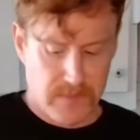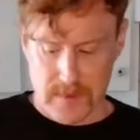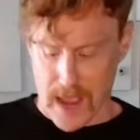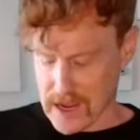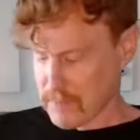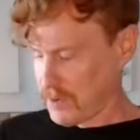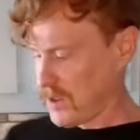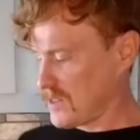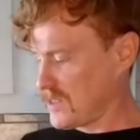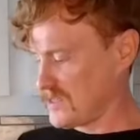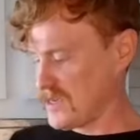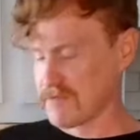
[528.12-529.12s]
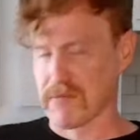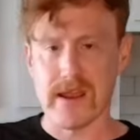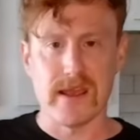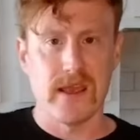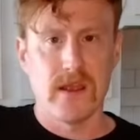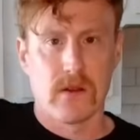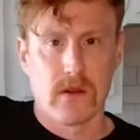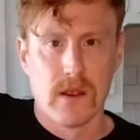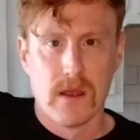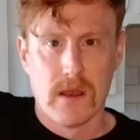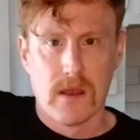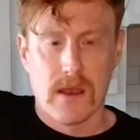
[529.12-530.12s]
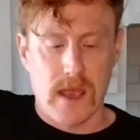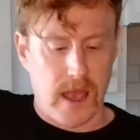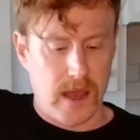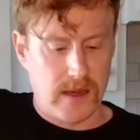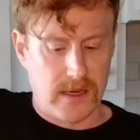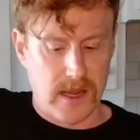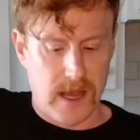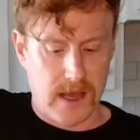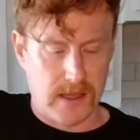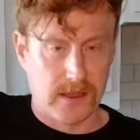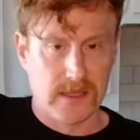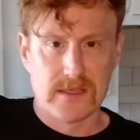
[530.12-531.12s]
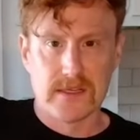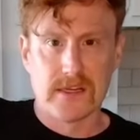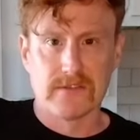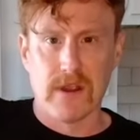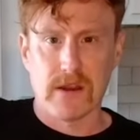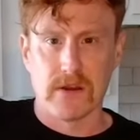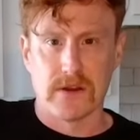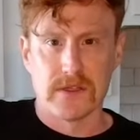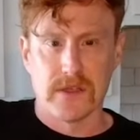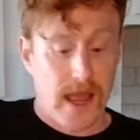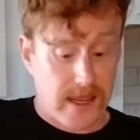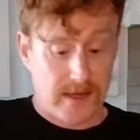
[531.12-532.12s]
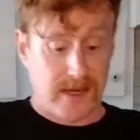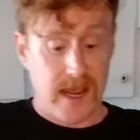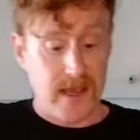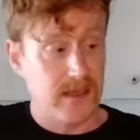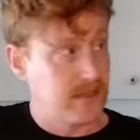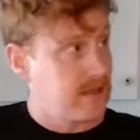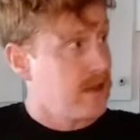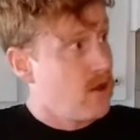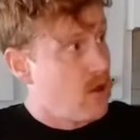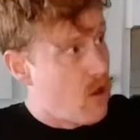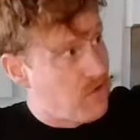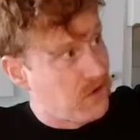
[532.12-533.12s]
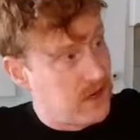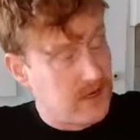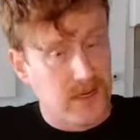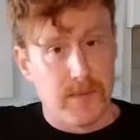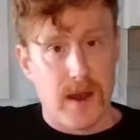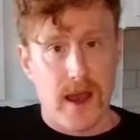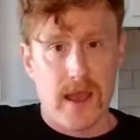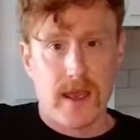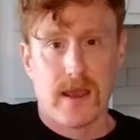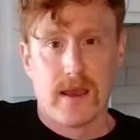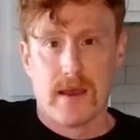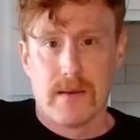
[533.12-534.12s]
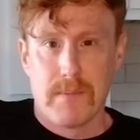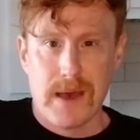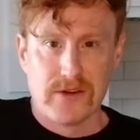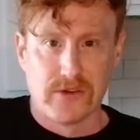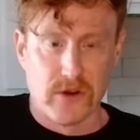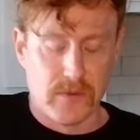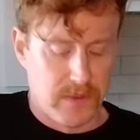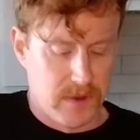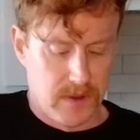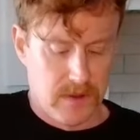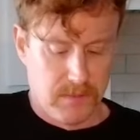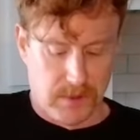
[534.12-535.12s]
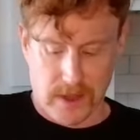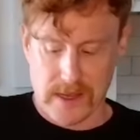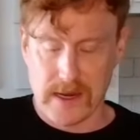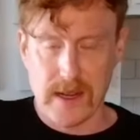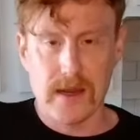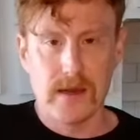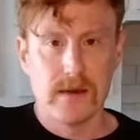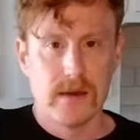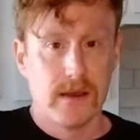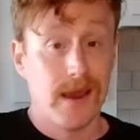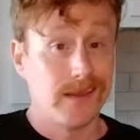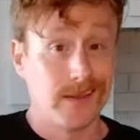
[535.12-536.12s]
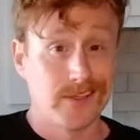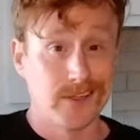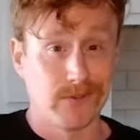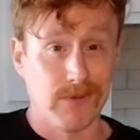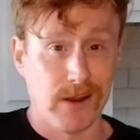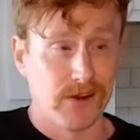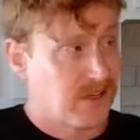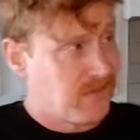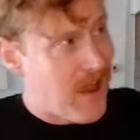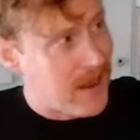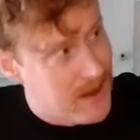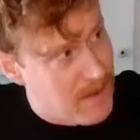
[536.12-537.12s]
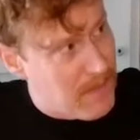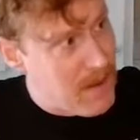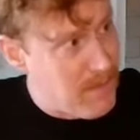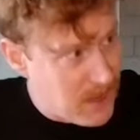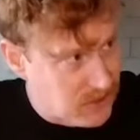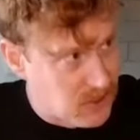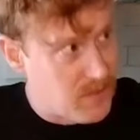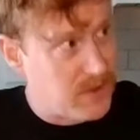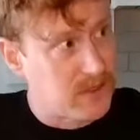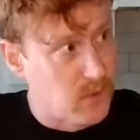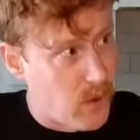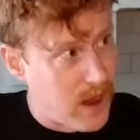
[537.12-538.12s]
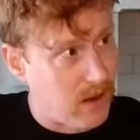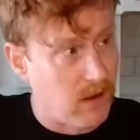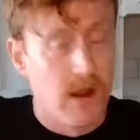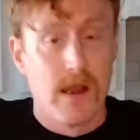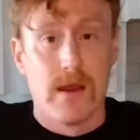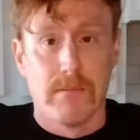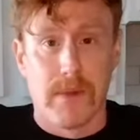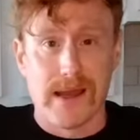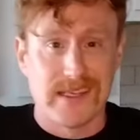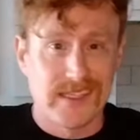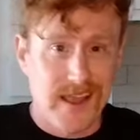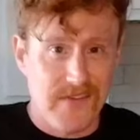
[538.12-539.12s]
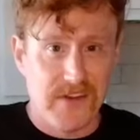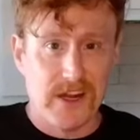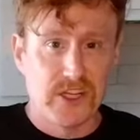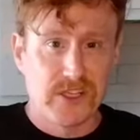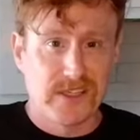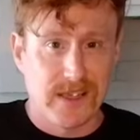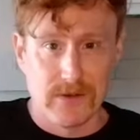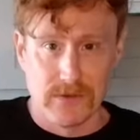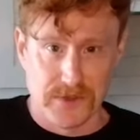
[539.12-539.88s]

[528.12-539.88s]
I can plug this in right here and listen to records. I can take this over into my bedroom, plug it in, and listen to records. In fact, my bedroom is where my 7-inch singles